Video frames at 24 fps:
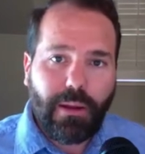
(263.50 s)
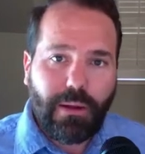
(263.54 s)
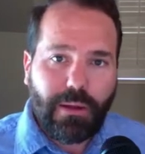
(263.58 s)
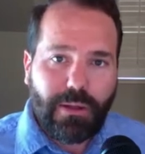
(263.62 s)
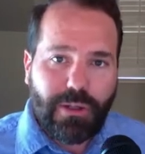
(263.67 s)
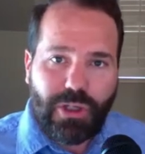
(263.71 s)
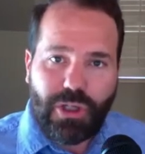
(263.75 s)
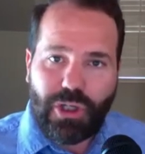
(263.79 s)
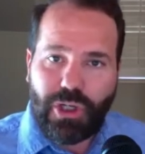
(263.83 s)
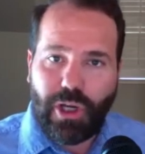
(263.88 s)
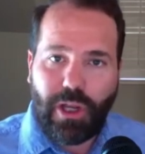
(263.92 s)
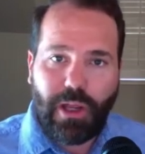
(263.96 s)

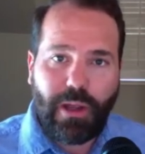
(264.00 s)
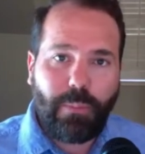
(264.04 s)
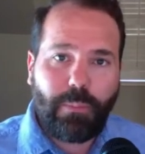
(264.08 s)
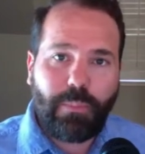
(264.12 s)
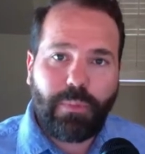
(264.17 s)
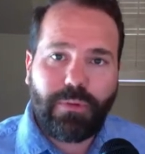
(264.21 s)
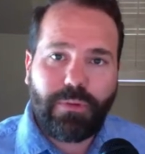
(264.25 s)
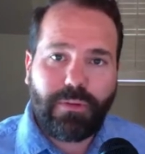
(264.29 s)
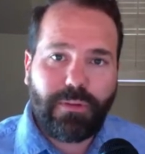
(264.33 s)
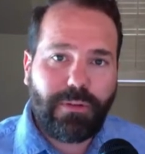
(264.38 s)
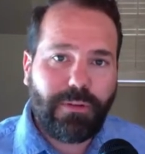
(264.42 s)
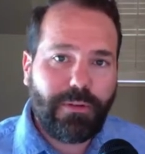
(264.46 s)

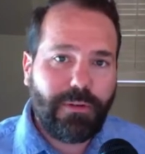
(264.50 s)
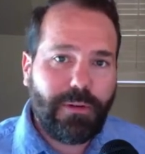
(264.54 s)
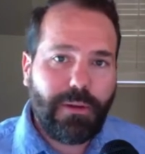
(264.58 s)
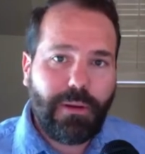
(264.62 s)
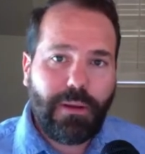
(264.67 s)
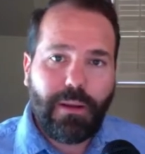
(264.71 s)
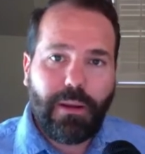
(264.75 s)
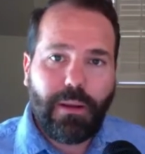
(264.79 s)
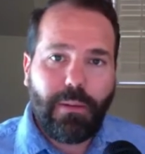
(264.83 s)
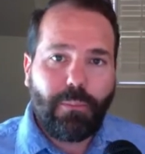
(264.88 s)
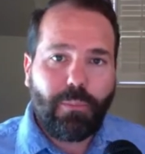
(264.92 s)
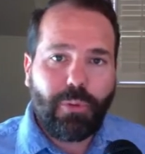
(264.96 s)
chips,
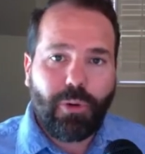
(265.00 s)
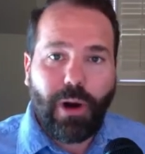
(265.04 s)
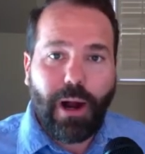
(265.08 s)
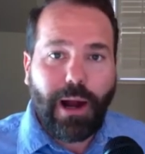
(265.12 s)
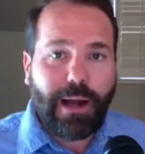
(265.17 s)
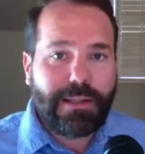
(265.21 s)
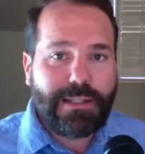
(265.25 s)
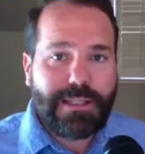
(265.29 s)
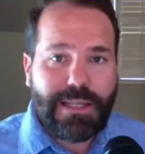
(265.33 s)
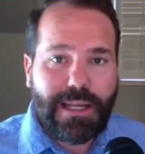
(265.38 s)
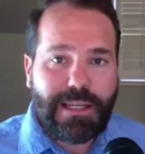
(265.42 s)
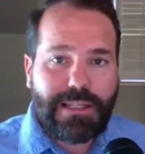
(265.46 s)

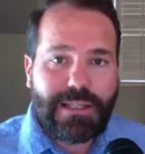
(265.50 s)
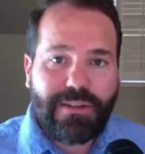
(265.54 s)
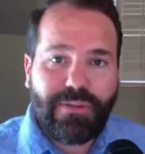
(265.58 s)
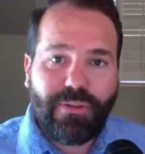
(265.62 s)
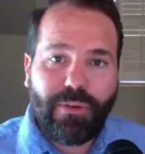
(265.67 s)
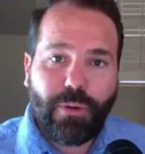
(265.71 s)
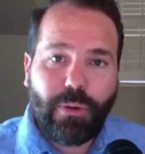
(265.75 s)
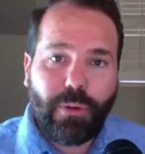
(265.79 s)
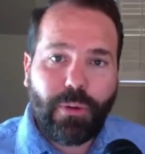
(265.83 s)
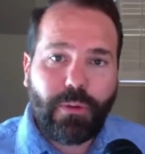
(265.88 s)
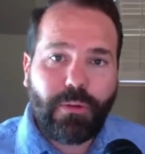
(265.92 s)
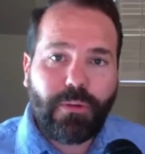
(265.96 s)
processed
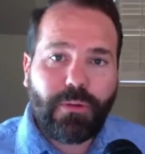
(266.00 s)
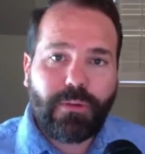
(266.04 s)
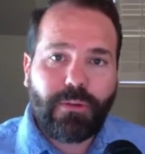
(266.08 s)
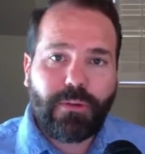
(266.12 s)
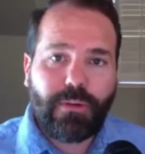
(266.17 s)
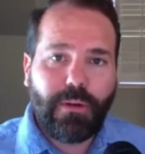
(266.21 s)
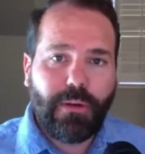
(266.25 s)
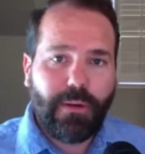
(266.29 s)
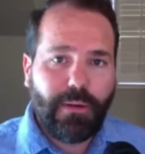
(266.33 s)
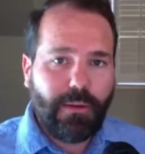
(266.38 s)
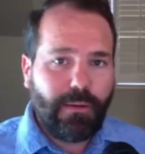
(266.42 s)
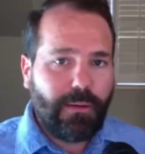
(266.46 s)
foods,
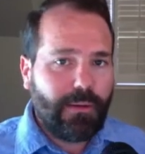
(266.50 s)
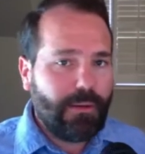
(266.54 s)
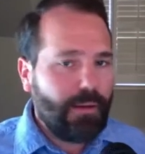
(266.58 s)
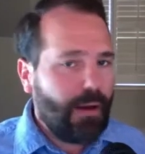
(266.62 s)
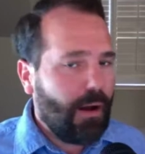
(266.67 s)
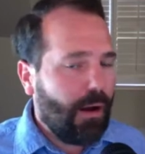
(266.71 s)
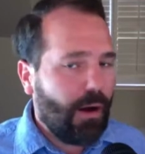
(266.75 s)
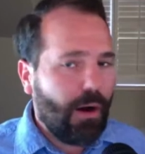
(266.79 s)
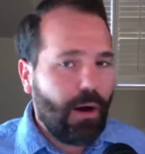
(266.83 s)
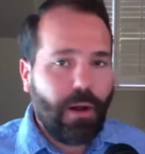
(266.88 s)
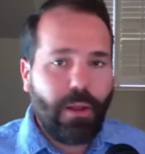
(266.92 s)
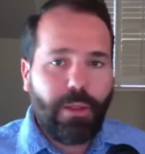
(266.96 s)

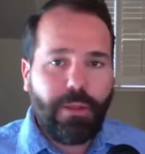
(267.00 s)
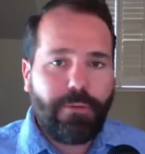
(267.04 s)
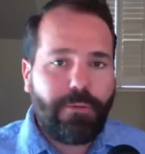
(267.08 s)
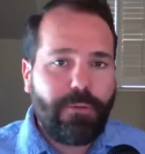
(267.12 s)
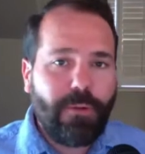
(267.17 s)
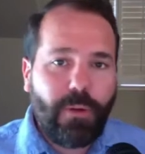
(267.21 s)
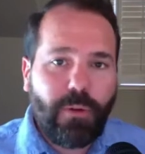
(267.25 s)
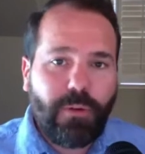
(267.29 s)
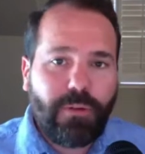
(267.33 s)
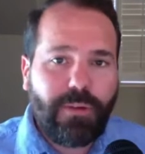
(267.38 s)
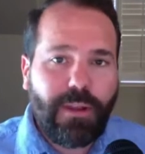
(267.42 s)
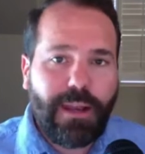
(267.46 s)
all the
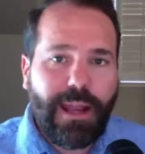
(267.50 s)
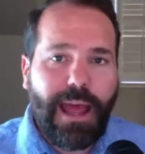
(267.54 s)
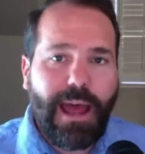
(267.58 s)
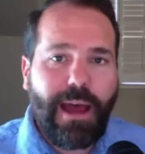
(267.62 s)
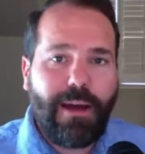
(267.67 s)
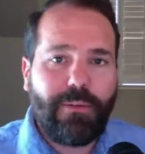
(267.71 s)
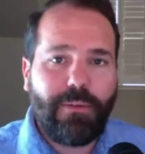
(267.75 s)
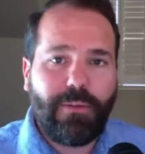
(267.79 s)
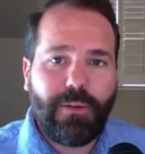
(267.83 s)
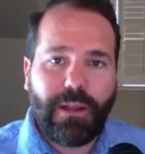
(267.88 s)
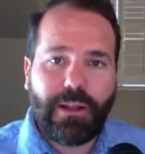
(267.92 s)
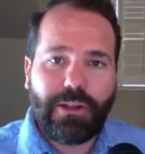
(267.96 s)
foods that
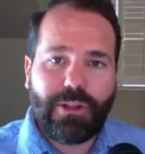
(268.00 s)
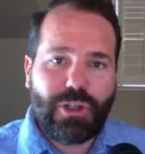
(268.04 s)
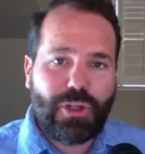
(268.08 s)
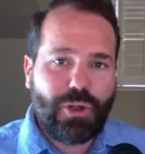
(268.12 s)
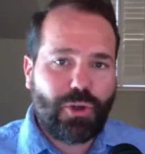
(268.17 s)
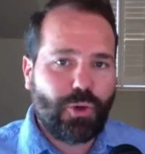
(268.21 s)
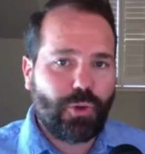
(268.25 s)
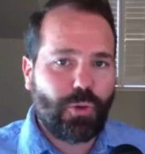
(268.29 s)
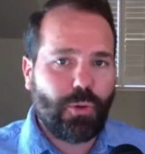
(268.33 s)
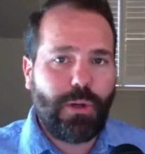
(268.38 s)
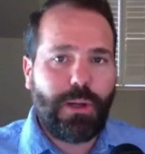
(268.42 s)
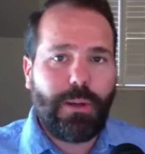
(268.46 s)
have
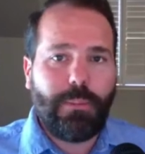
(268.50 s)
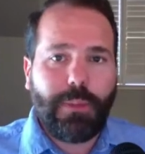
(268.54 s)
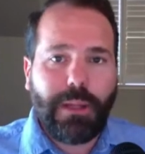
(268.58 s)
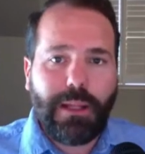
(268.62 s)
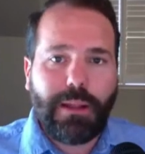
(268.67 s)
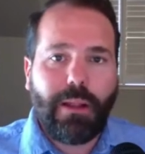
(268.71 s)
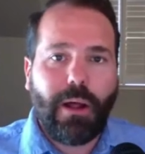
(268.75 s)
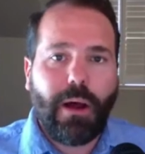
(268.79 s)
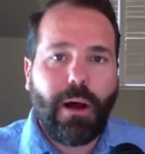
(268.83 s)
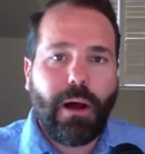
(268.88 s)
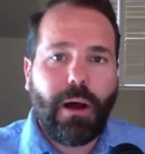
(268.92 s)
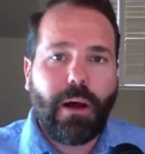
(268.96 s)
extremely
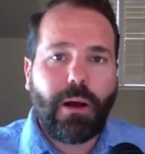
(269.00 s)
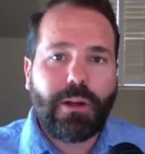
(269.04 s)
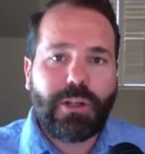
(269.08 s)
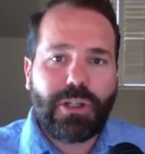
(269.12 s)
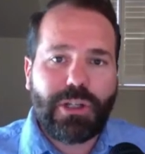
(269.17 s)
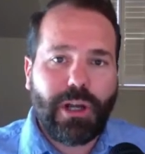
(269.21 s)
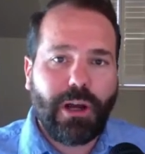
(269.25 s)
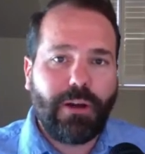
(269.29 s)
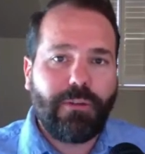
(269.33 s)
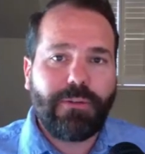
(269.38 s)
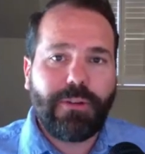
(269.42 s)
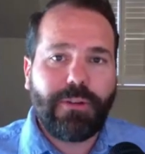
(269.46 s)
long
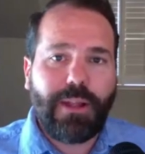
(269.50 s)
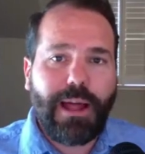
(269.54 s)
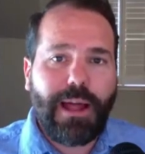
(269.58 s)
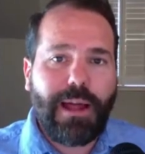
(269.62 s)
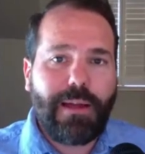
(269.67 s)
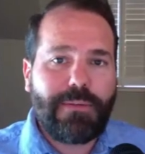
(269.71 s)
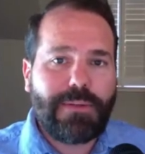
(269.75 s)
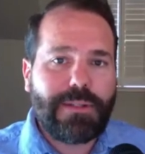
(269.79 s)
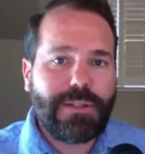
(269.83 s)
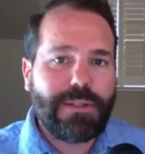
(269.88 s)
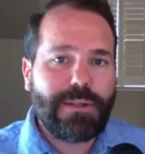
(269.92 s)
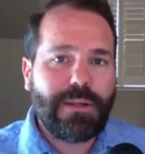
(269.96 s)
shelf
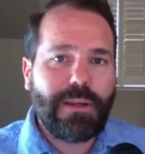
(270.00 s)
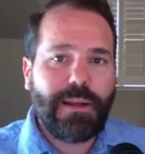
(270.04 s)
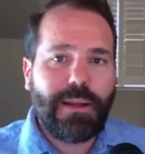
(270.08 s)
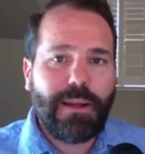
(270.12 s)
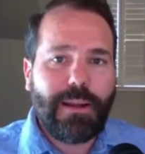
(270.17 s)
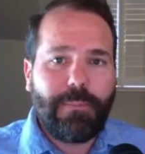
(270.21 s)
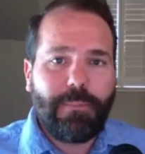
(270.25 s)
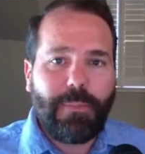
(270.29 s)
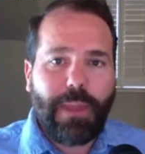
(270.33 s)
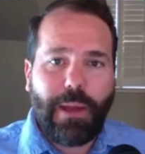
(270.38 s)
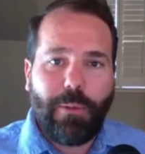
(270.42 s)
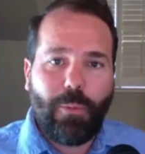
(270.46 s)
lives.
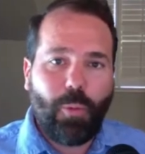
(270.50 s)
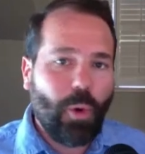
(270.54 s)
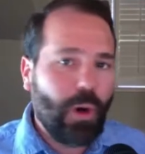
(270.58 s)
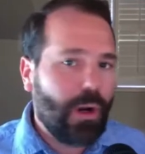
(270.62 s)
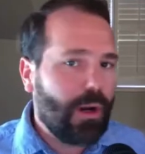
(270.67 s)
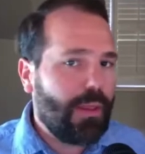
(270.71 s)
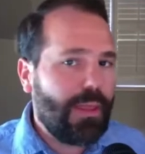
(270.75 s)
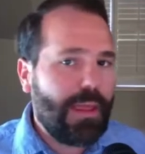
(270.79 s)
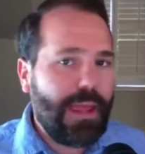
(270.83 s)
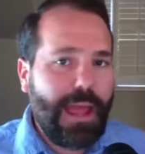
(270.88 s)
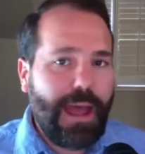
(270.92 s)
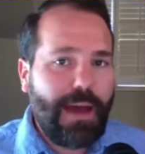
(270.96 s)
And what do
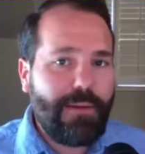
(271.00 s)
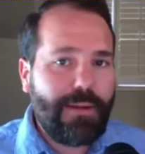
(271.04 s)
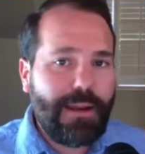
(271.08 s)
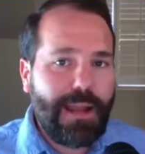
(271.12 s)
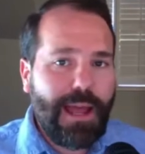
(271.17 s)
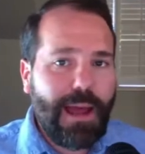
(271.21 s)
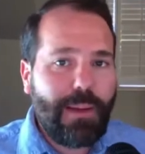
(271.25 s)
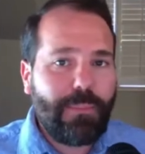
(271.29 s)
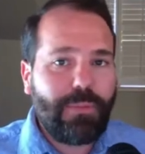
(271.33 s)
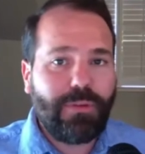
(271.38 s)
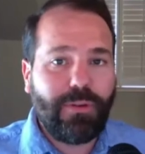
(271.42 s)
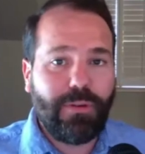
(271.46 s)
they have an
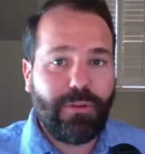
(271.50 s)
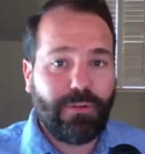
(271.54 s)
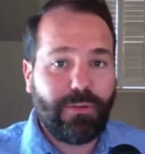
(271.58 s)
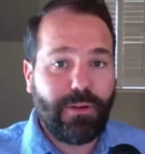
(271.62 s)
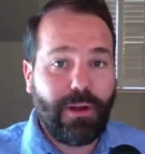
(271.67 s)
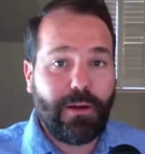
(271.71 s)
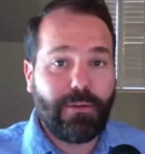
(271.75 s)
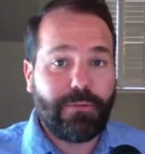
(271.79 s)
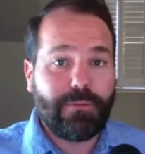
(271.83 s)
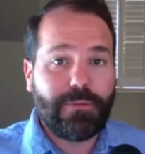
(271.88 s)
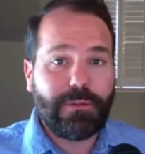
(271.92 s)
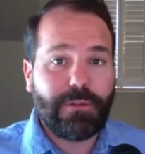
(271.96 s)
absence
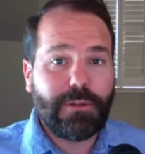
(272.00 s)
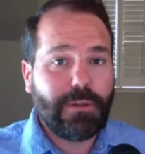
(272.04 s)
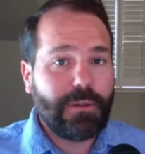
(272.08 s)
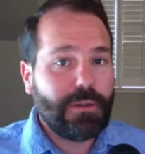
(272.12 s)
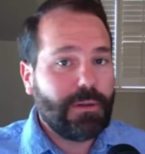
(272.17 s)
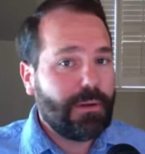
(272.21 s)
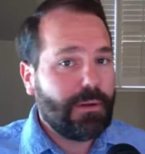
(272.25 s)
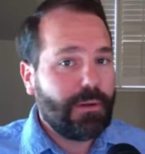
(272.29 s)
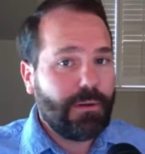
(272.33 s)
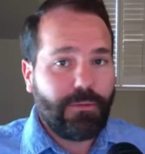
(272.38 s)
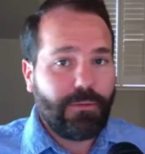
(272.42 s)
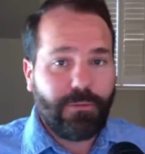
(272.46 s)
of?
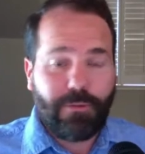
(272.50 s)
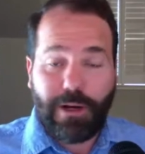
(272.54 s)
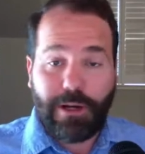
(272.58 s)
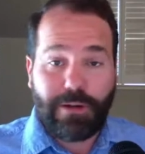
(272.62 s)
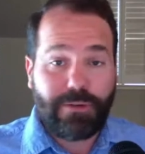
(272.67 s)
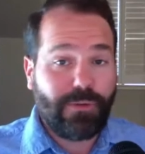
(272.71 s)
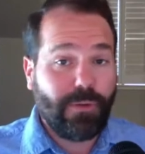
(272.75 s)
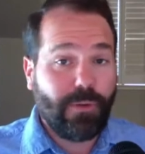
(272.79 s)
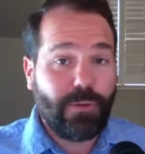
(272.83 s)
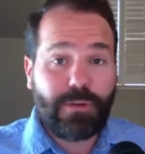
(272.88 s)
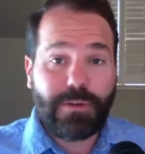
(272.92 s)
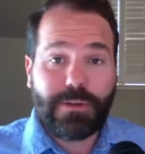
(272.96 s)
Fresh
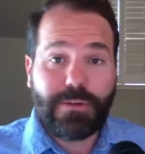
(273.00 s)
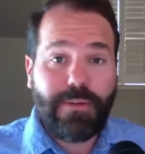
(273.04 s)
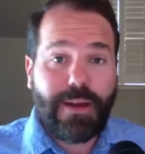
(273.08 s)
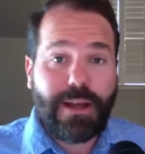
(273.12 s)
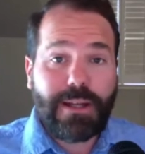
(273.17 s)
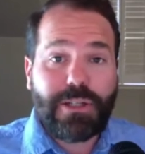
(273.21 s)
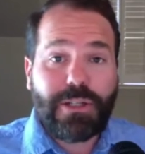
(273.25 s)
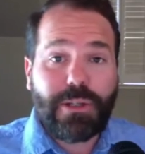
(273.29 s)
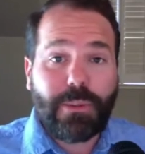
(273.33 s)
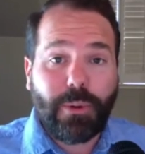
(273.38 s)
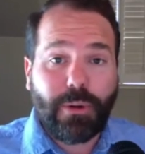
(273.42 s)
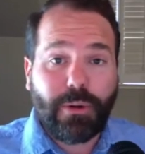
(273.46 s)
fruits and
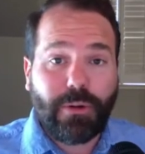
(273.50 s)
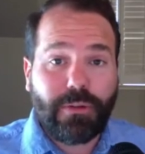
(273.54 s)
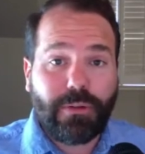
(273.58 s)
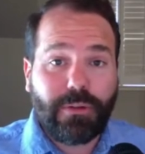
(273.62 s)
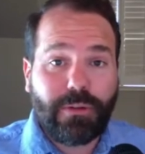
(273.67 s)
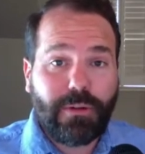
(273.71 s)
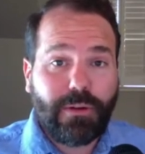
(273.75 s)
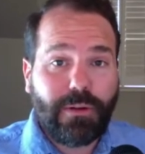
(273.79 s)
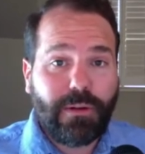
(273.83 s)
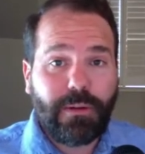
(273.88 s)
vegetables.